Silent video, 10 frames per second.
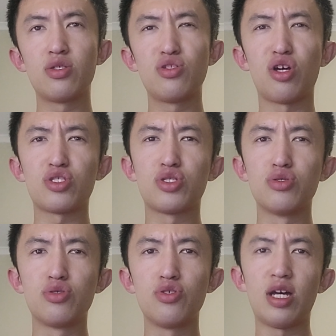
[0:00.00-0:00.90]
not
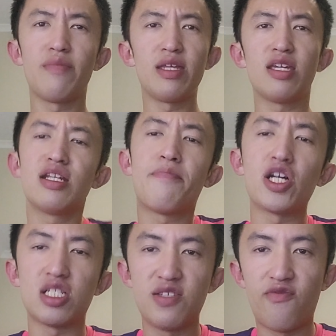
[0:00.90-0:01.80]
too good. In a
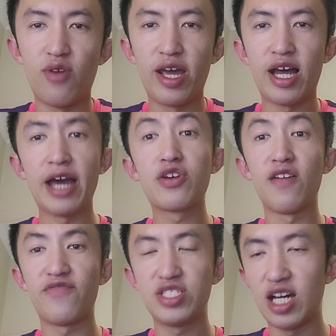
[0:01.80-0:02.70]
positive way, I could
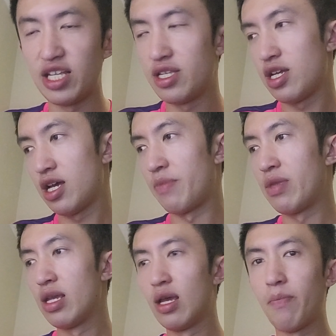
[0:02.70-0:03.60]
have done
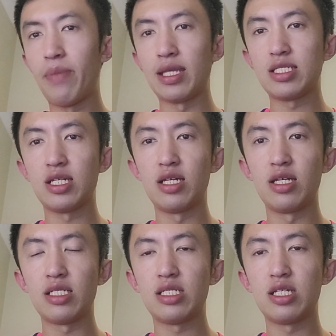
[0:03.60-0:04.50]
better.
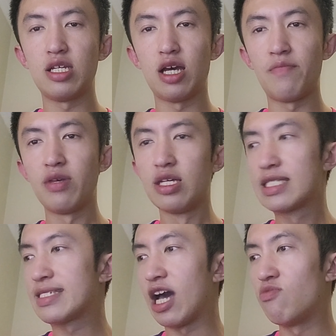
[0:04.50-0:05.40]
It's the
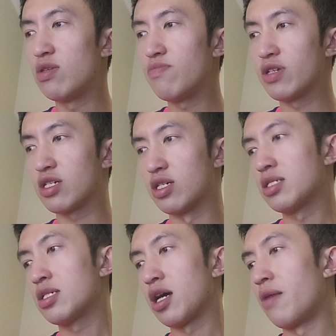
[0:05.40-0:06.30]
salmon,
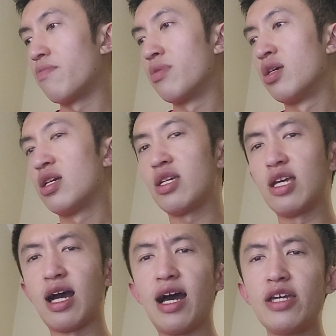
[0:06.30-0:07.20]
because
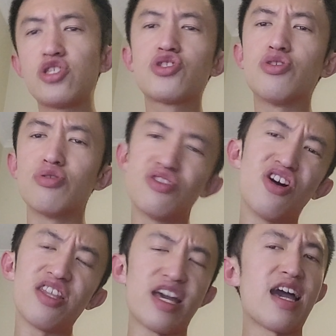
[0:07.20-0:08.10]
I should
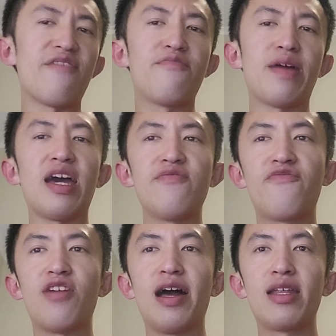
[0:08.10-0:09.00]
not have pan
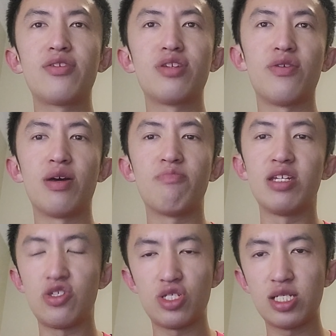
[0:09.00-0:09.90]
fried
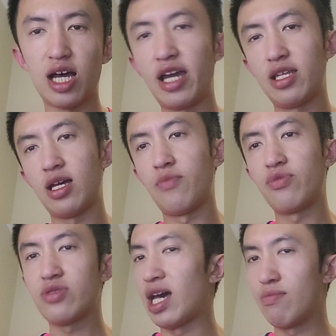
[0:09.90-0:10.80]
each side
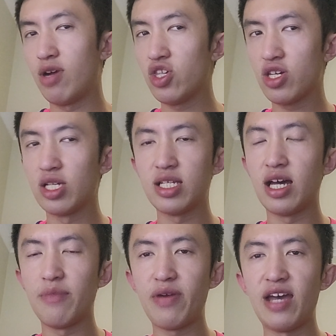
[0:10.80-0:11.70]
that much, because
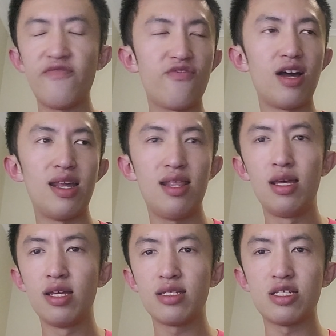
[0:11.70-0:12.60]
I pan fried
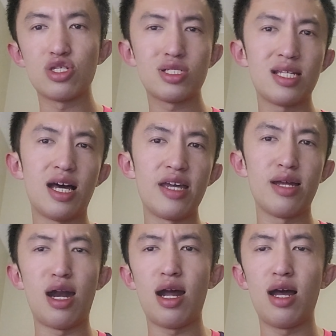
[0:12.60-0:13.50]
each side
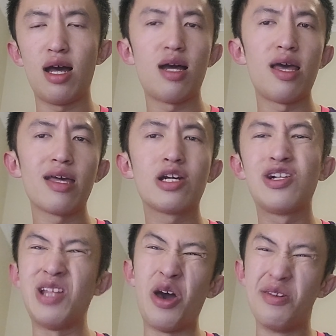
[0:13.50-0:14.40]

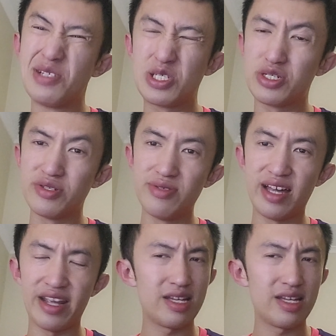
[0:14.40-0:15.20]
close to